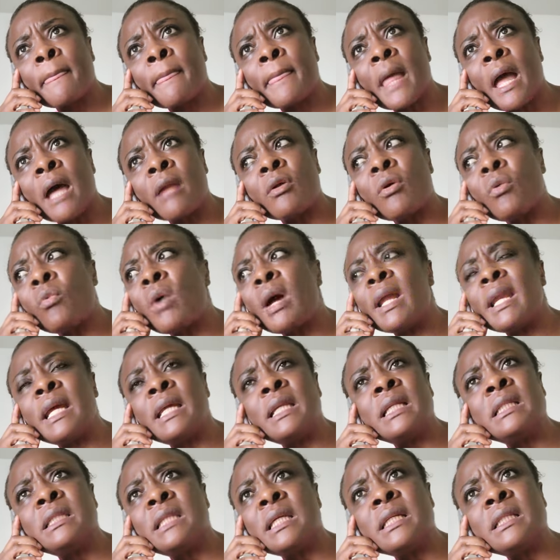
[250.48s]
I don't want
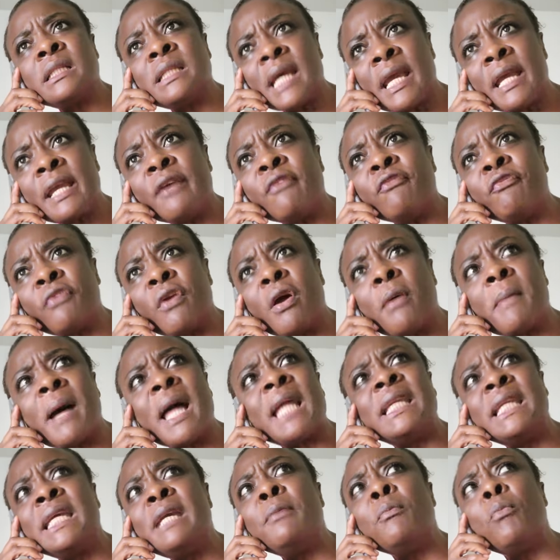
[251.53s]
anything taken from. I
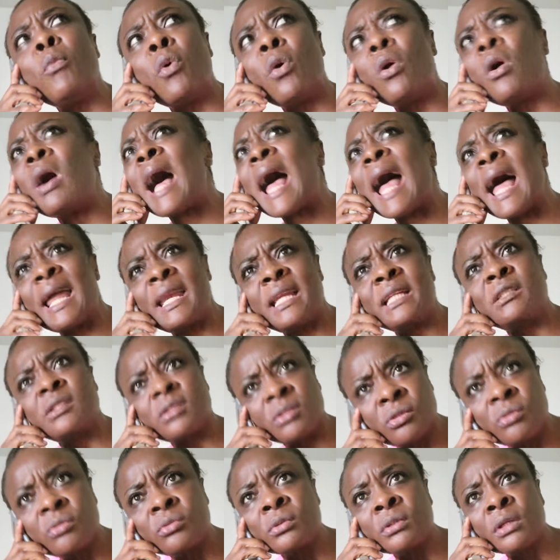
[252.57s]
need more added
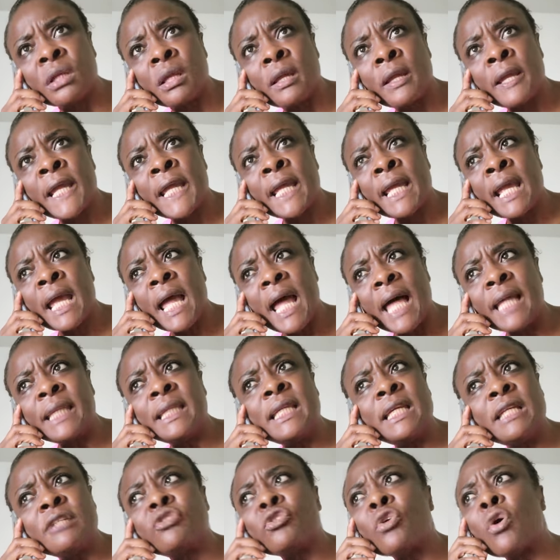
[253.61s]
too. I
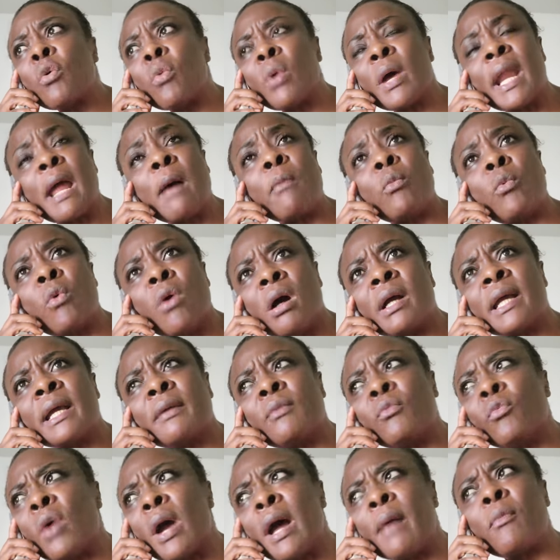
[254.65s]
need so when I'm
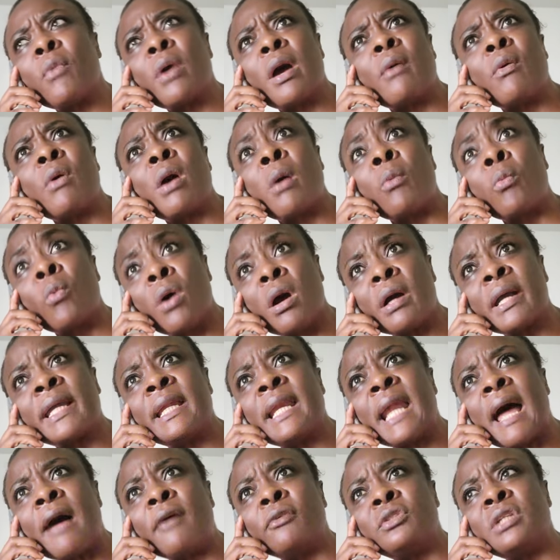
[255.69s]
walking, when I'm
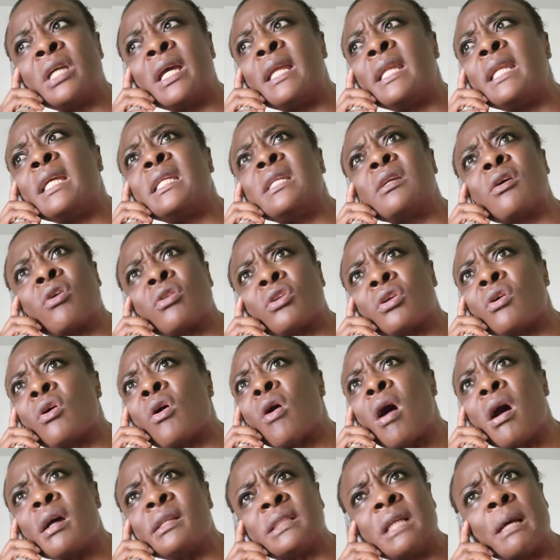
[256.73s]
walking out there, the
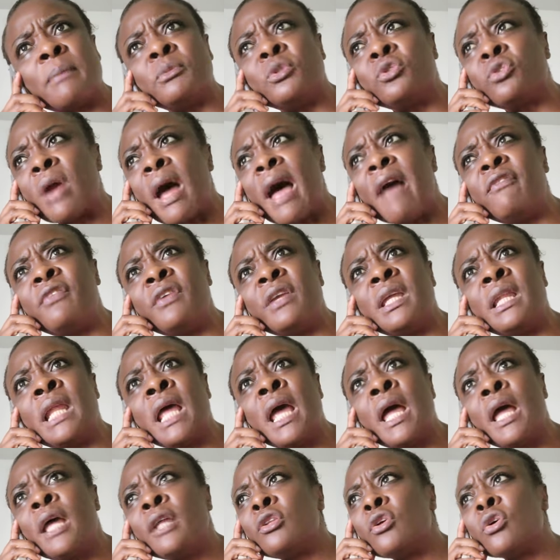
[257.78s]
cars I'm driving,
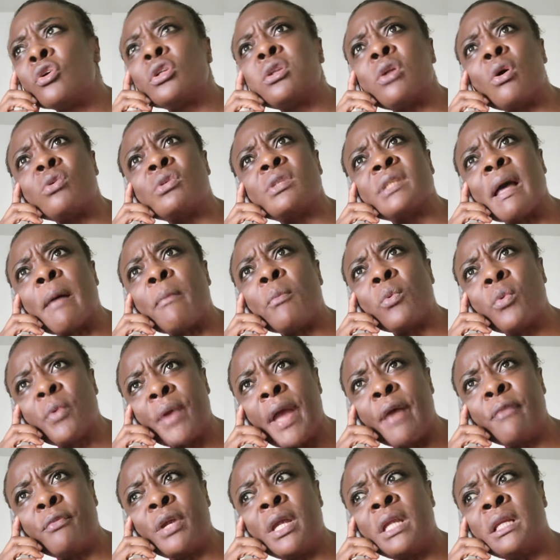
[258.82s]
the clothes I'm
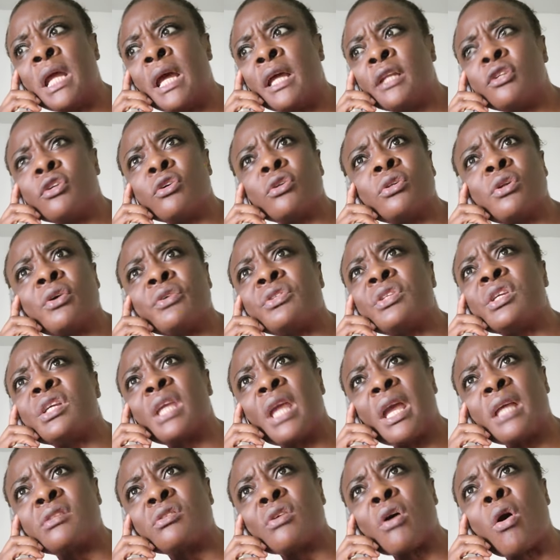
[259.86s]
wearing, the clothes the
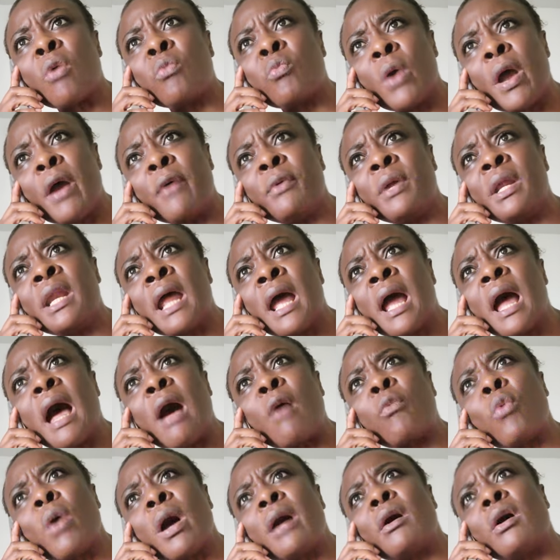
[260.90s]
kids are wearing, I
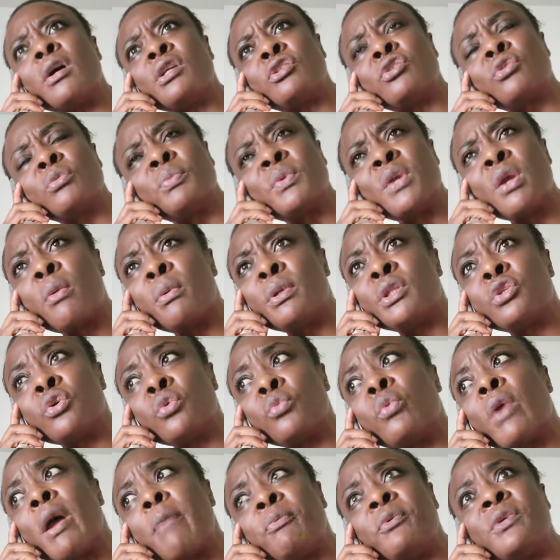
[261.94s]
want us to be able to
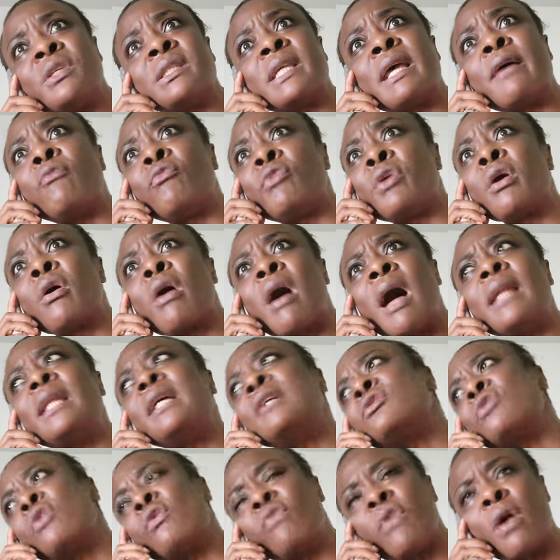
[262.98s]
represent
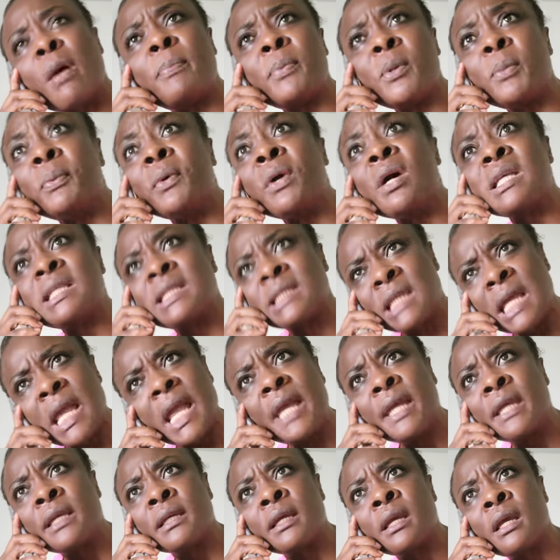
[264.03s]
regardless of what people are
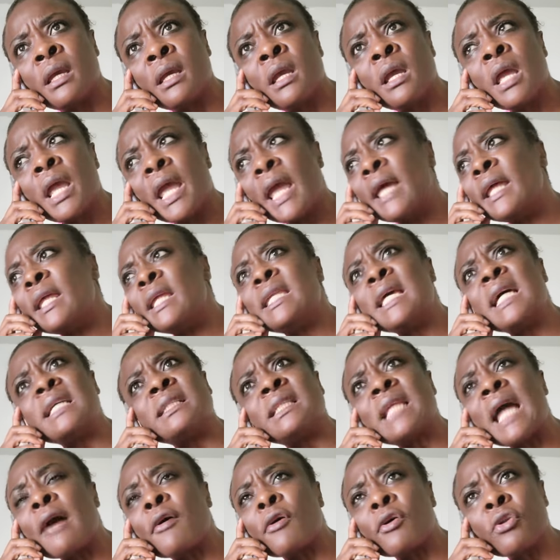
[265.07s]
saying. And that's
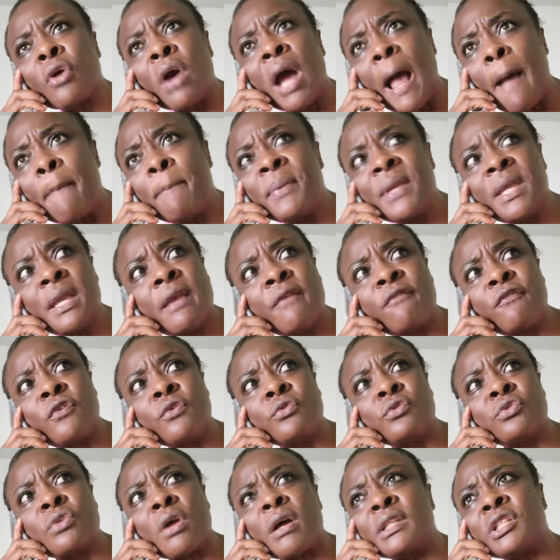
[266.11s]
not going to happen if you
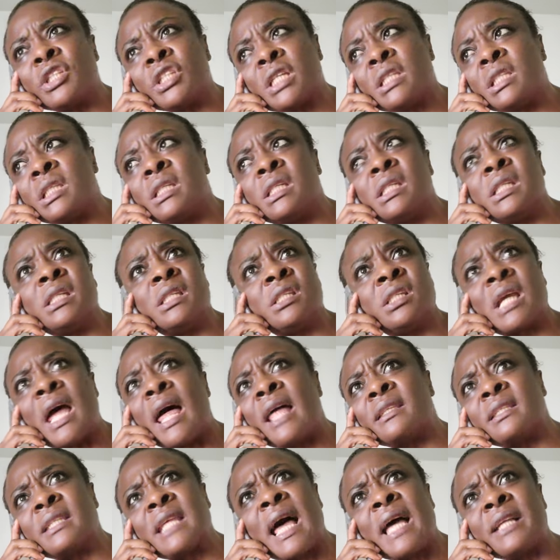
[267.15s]
start chasing these
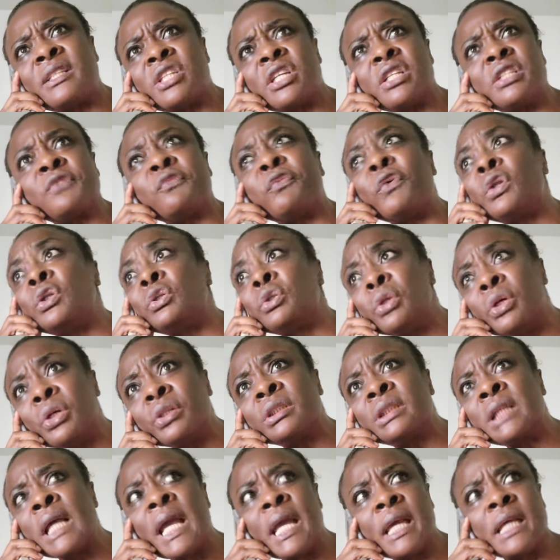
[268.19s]
side chicks for
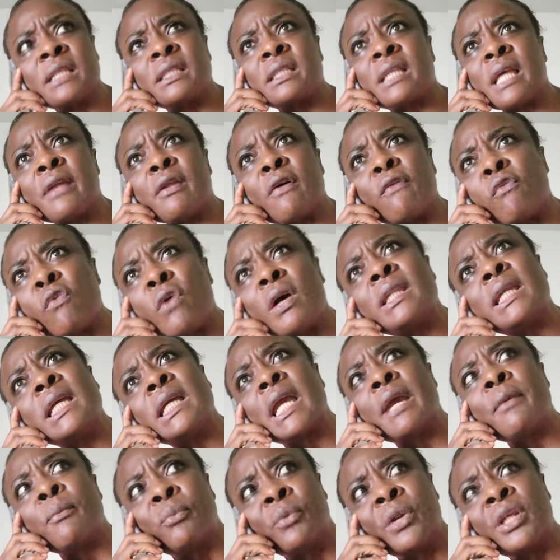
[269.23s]
looks instead of what they
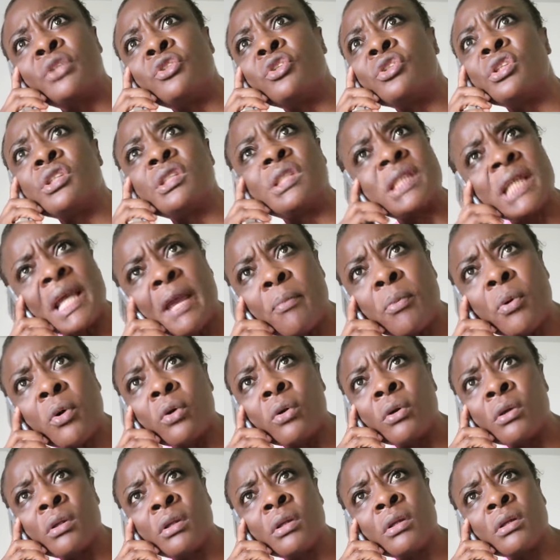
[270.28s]
can bring to the
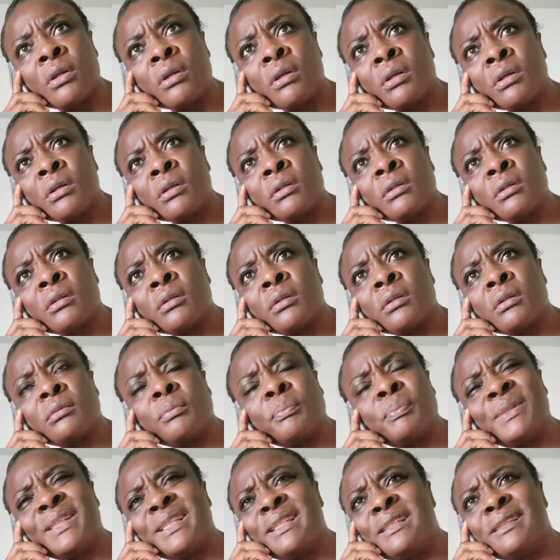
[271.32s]
table.
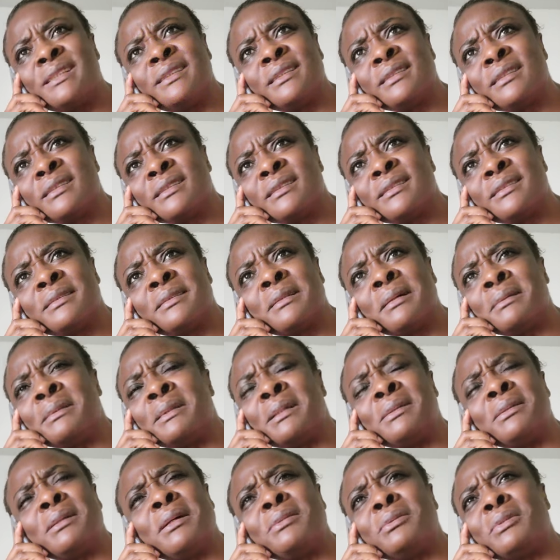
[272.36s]
Please, don't
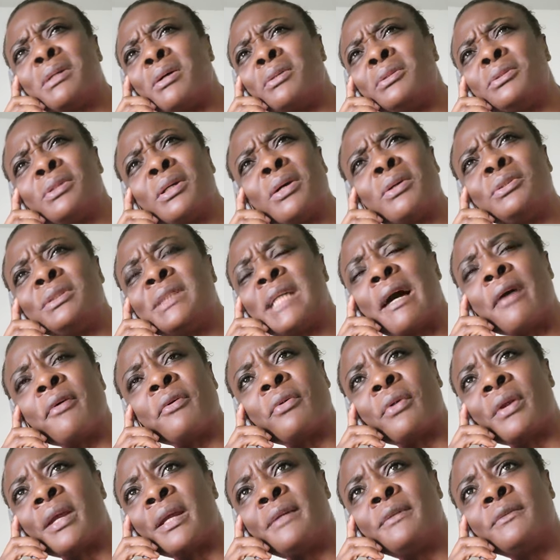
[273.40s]

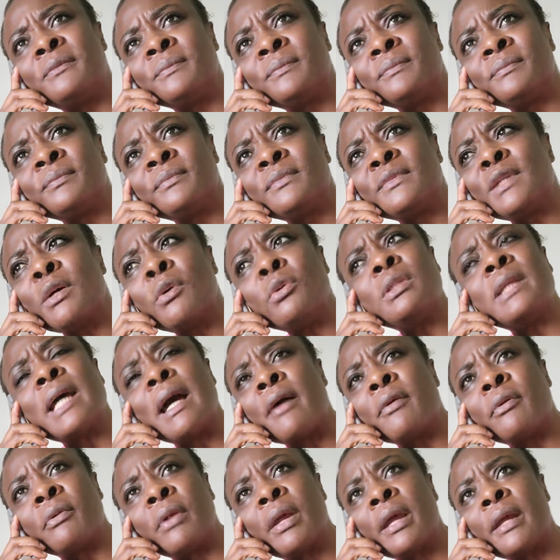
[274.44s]
downgrade. Don't
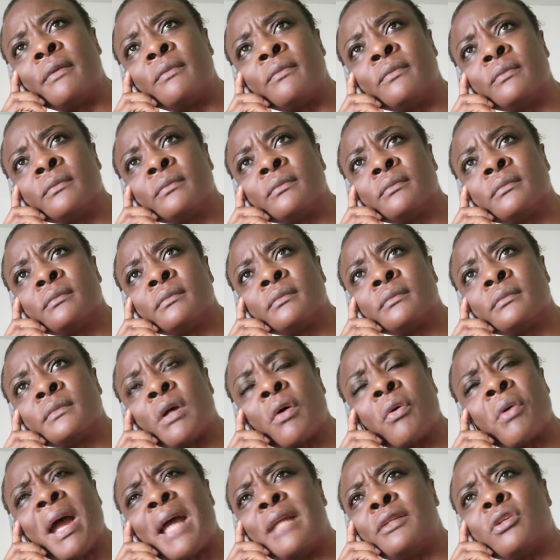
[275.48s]
downgrade.
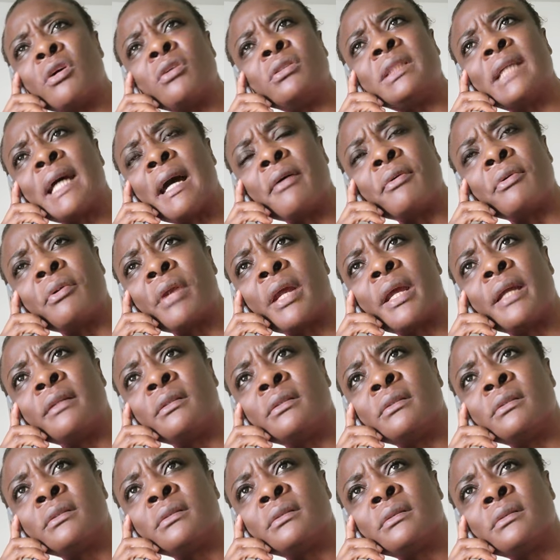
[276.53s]
All right? Don't downgrade.
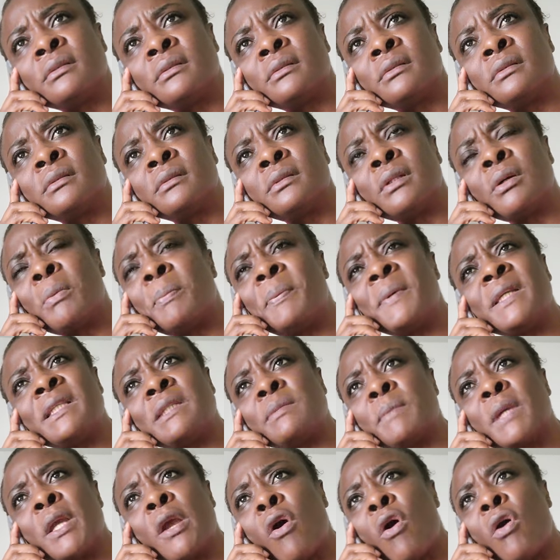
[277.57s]
Don't piss
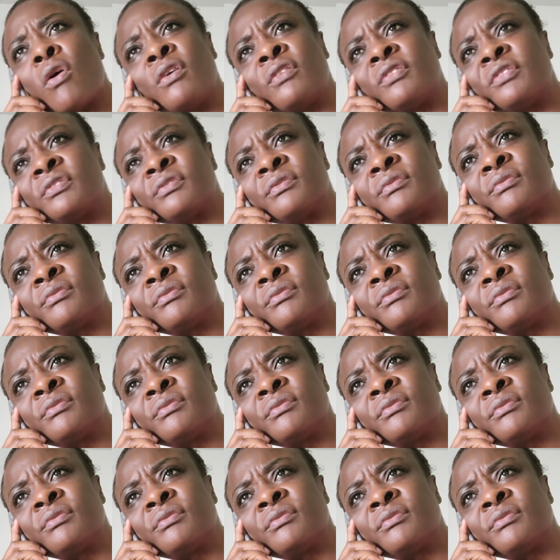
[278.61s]
me off.